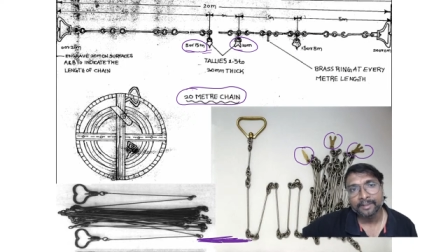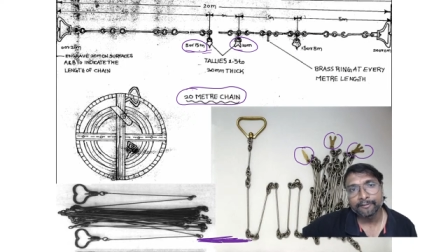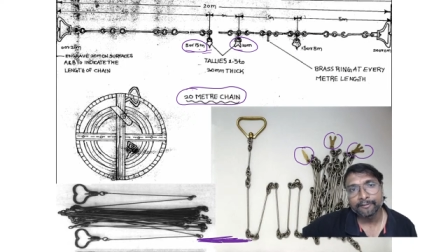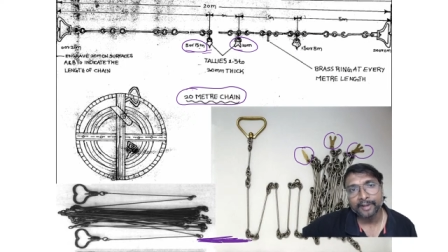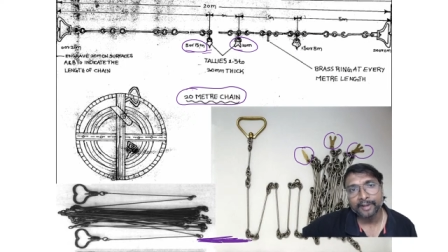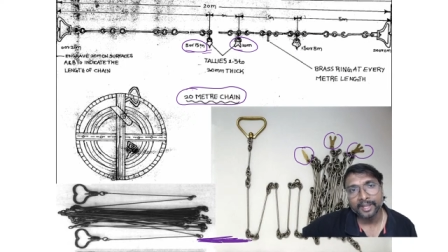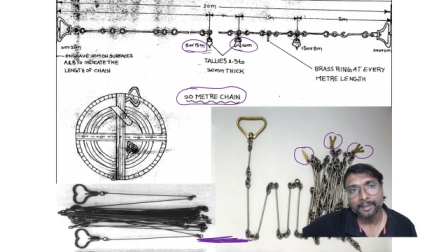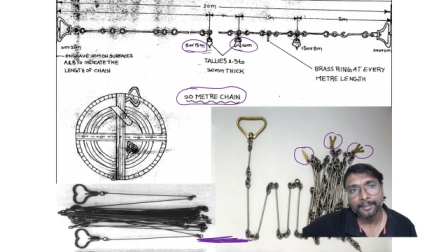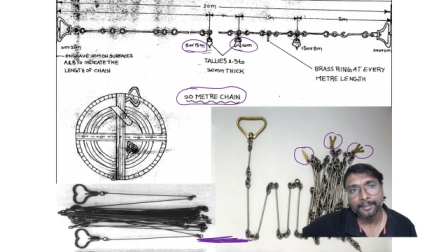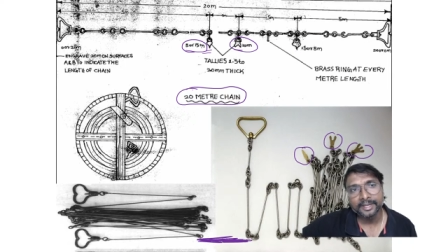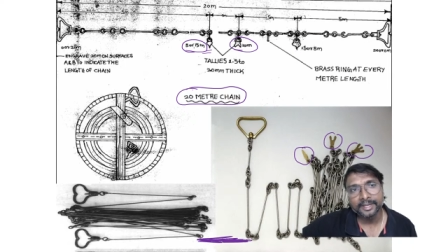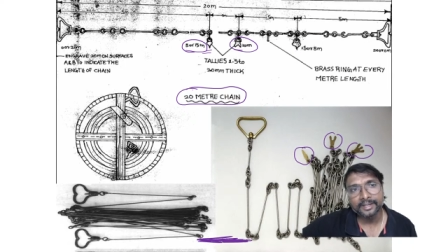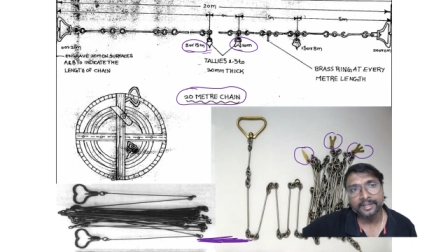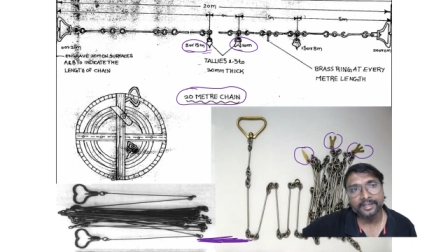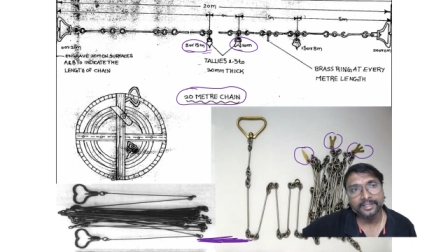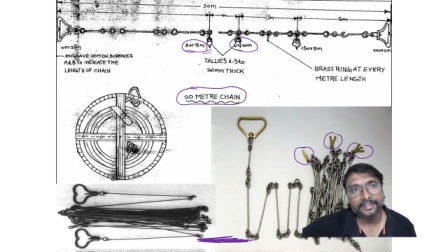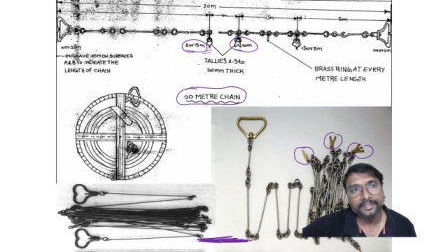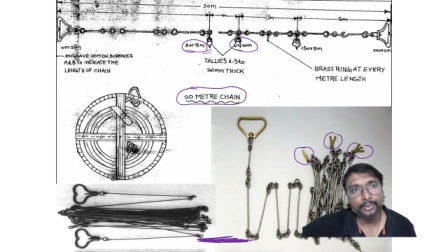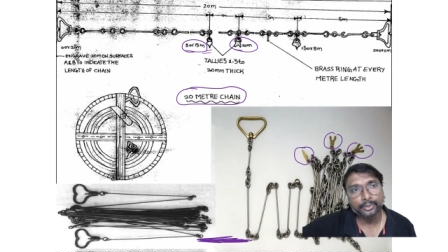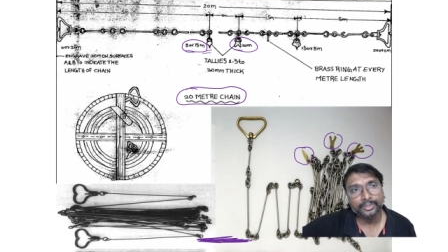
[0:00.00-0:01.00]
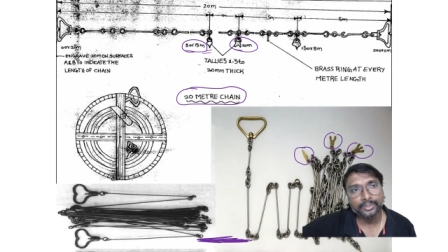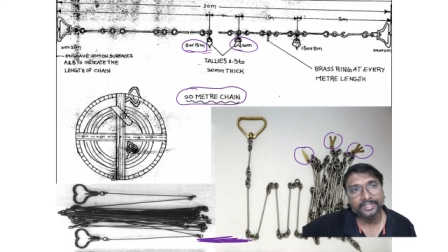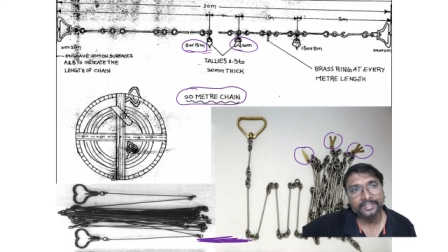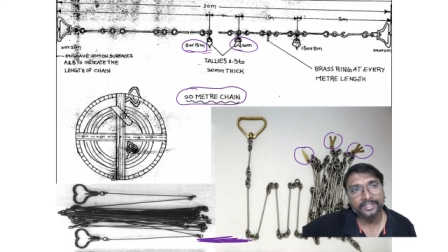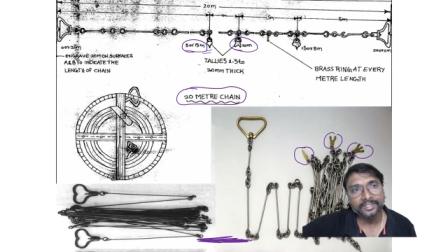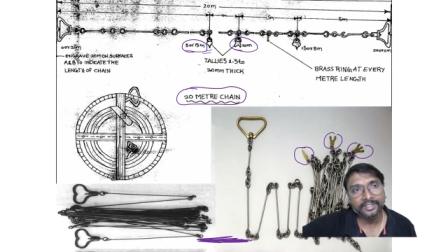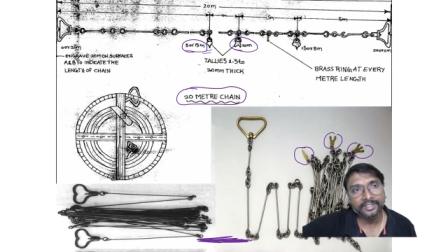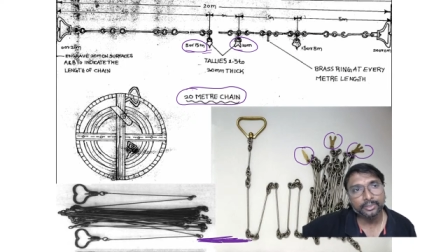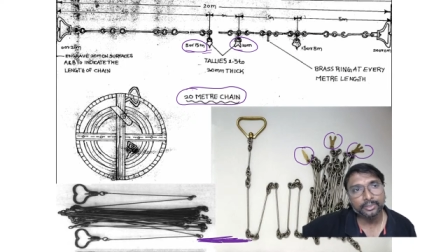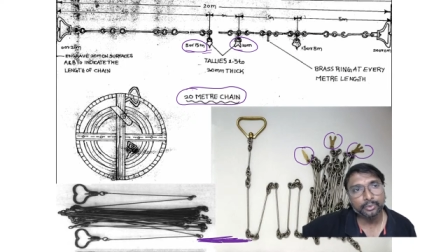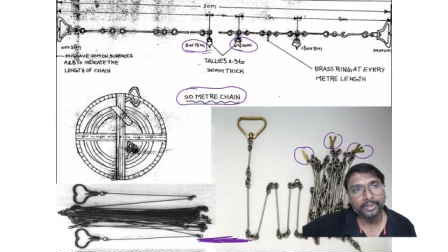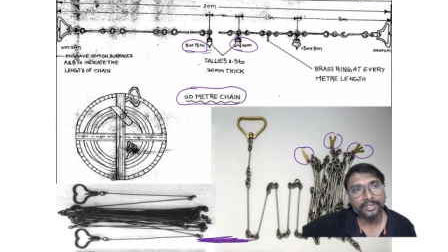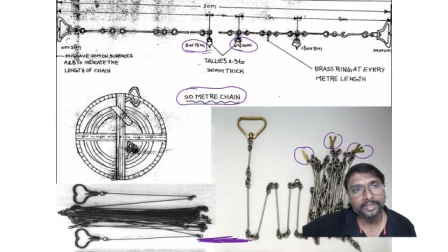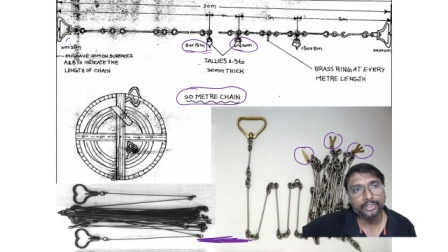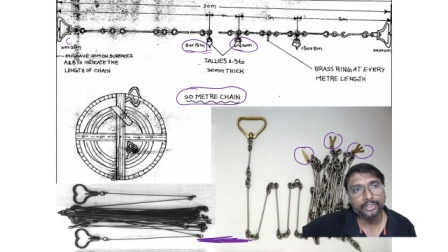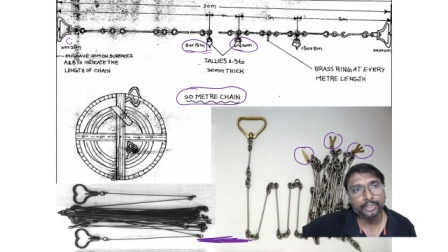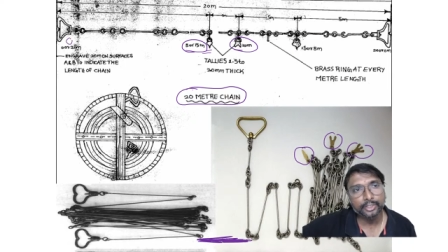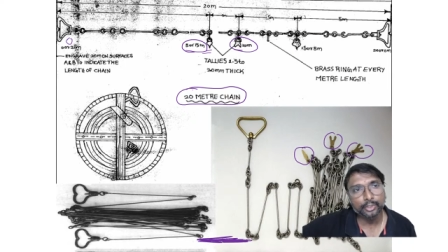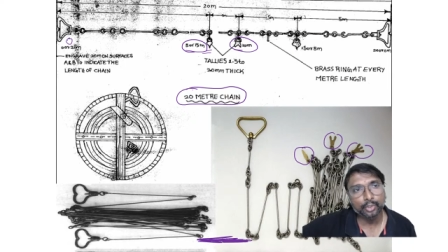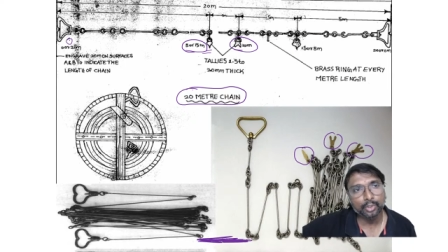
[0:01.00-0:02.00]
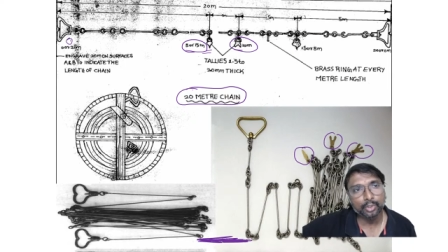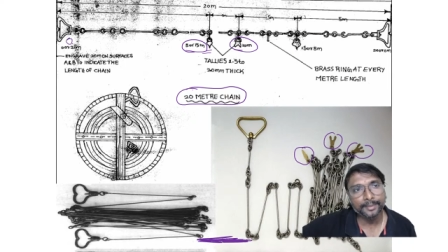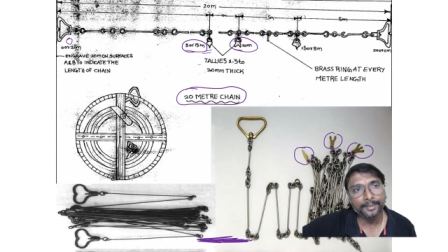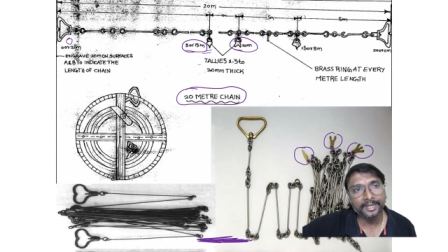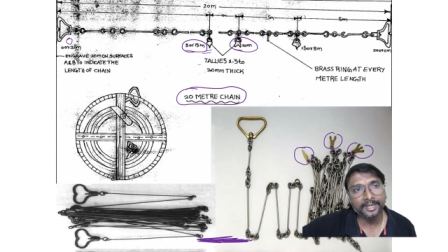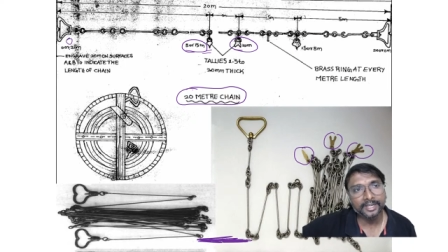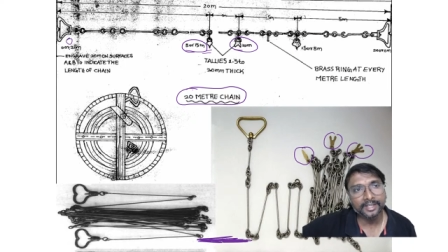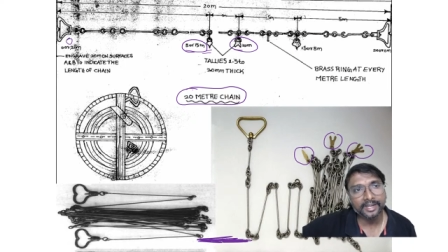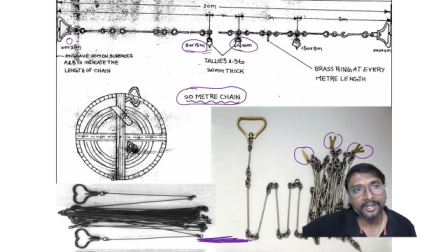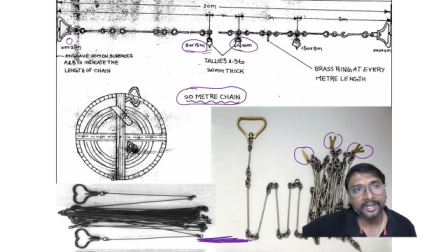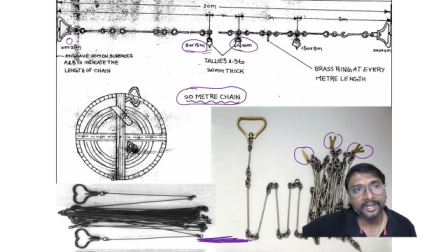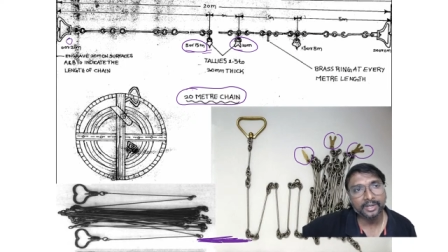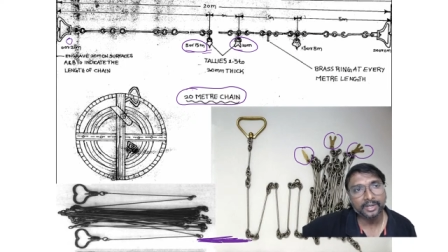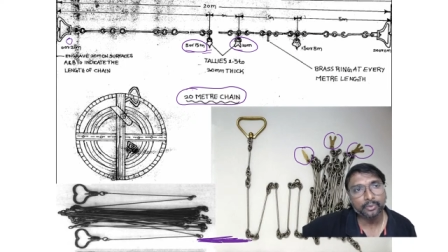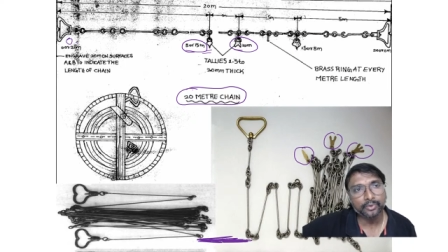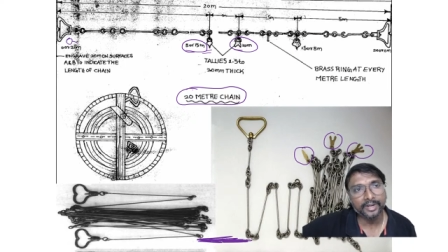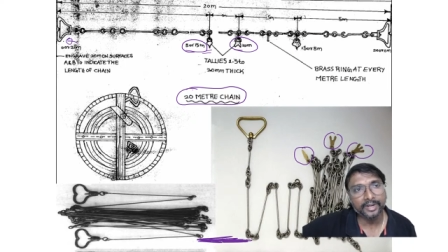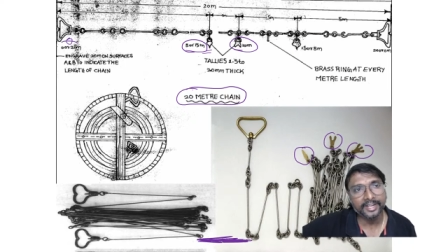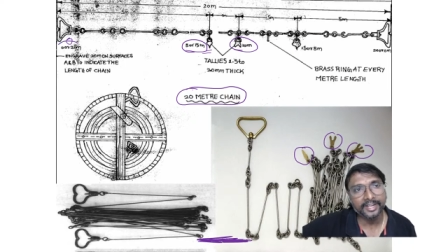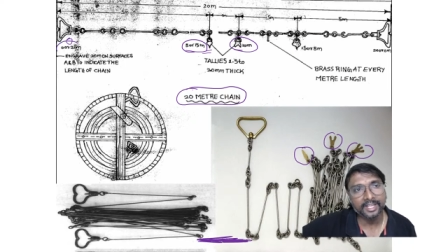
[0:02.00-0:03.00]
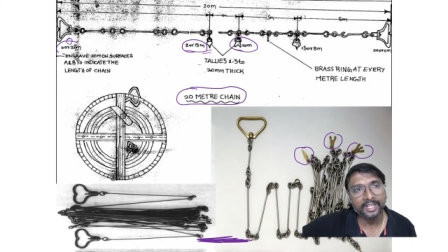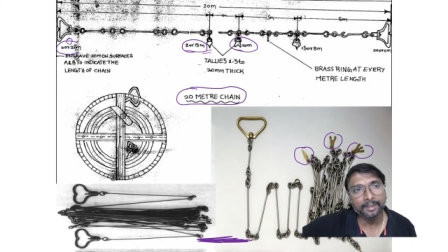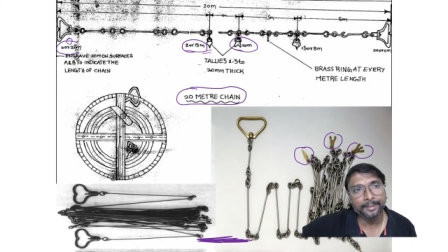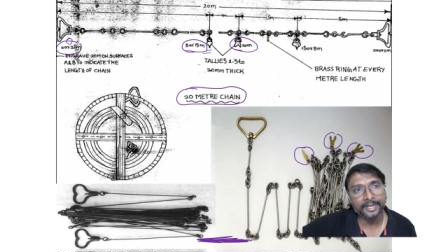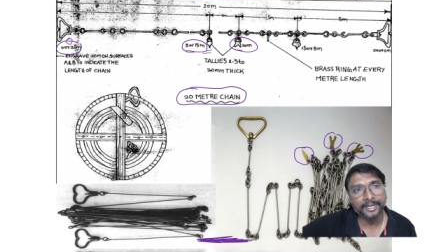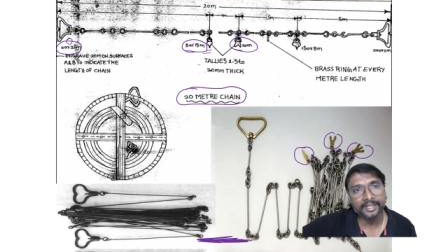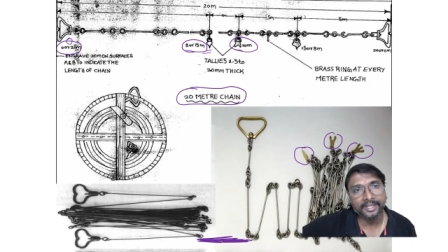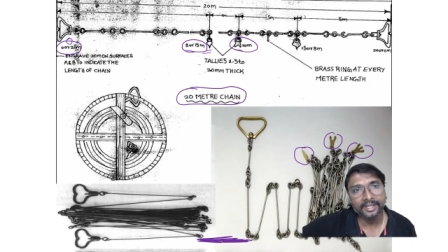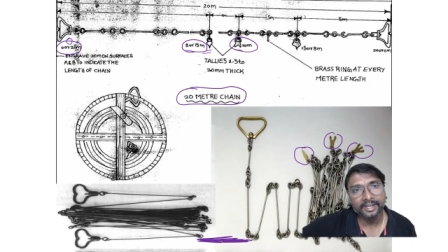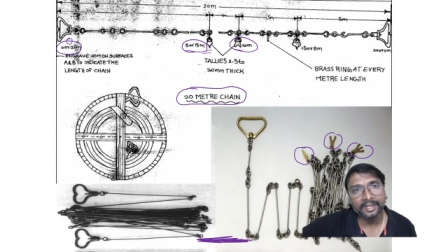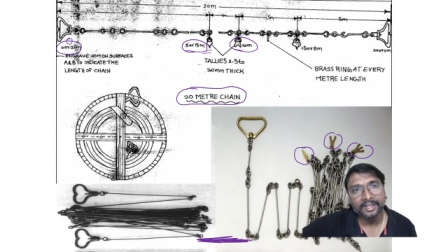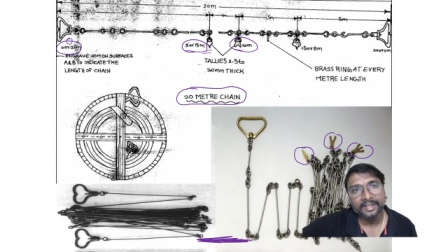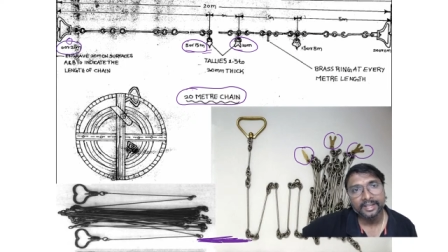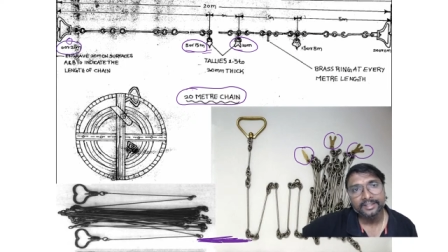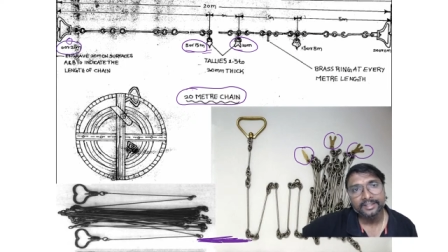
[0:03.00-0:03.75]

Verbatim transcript: 5 meter, so this is your 0 meter or 20 meter,